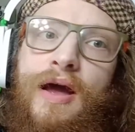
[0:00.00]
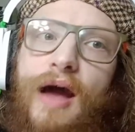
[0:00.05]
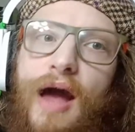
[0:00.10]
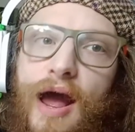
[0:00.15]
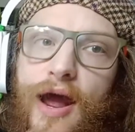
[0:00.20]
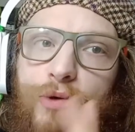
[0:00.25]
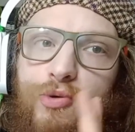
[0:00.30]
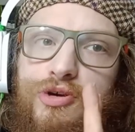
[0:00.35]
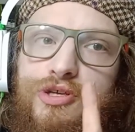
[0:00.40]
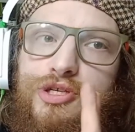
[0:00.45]

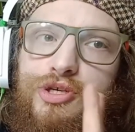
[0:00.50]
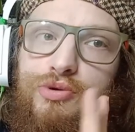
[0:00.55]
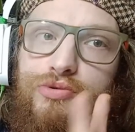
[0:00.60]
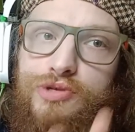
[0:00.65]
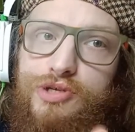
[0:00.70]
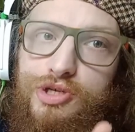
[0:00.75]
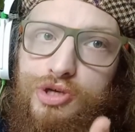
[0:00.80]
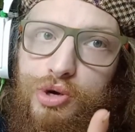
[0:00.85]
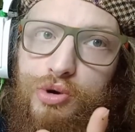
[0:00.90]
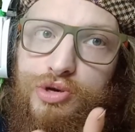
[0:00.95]
I would do
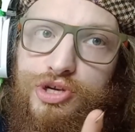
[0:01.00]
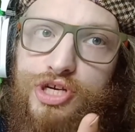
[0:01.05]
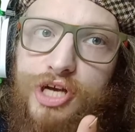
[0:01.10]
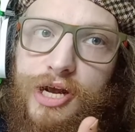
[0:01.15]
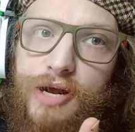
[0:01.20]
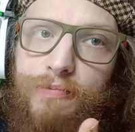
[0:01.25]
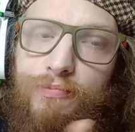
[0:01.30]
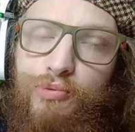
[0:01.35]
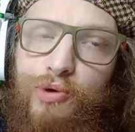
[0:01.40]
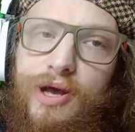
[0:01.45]
2
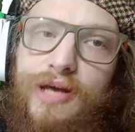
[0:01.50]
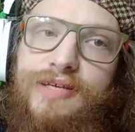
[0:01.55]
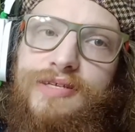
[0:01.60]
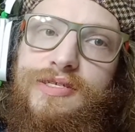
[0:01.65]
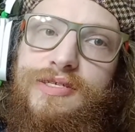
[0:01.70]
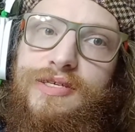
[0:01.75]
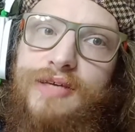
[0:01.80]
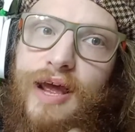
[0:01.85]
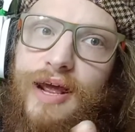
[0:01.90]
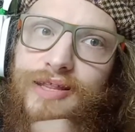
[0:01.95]
chicken
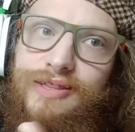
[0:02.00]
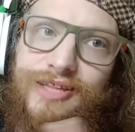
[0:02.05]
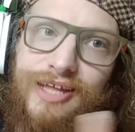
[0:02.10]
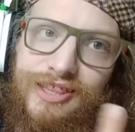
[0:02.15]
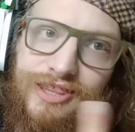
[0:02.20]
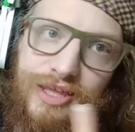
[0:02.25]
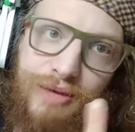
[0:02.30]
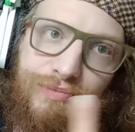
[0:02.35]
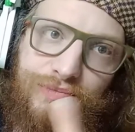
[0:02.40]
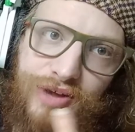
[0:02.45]
breasts and
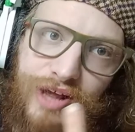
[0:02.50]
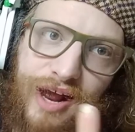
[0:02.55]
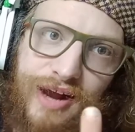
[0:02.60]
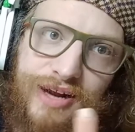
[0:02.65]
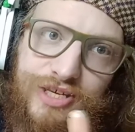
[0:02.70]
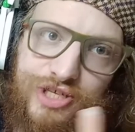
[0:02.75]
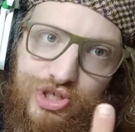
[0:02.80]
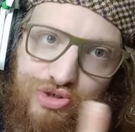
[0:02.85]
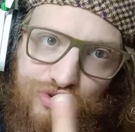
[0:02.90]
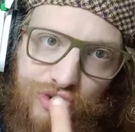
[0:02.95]
let them kind
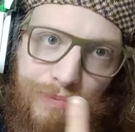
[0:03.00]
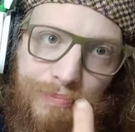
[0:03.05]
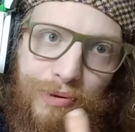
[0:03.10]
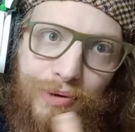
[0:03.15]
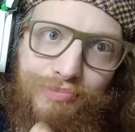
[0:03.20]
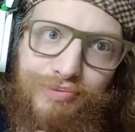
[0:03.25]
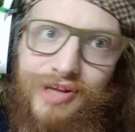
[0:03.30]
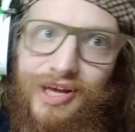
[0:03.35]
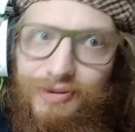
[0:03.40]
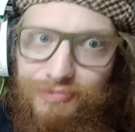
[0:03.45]
of strip
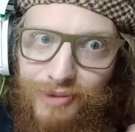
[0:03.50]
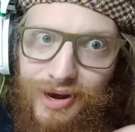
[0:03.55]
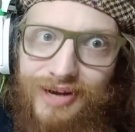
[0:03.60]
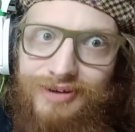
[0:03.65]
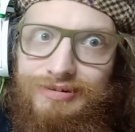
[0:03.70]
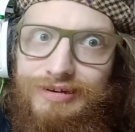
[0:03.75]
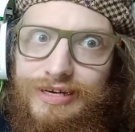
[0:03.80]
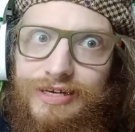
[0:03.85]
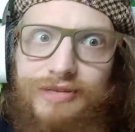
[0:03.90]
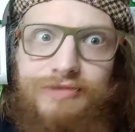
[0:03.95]
up like
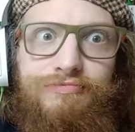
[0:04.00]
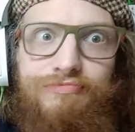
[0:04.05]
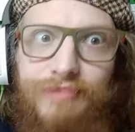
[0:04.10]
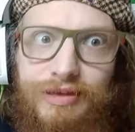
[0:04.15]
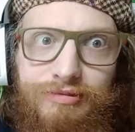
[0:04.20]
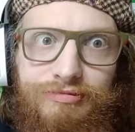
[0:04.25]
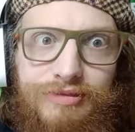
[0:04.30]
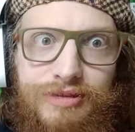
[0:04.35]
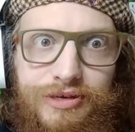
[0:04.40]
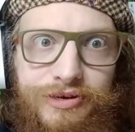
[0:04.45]
mine did
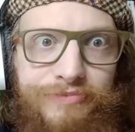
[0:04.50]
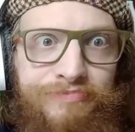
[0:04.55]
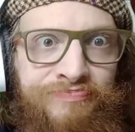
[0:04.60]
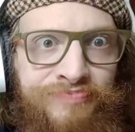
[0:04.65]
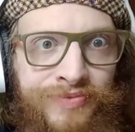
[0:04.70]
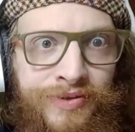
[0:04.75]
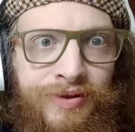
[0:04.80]
in the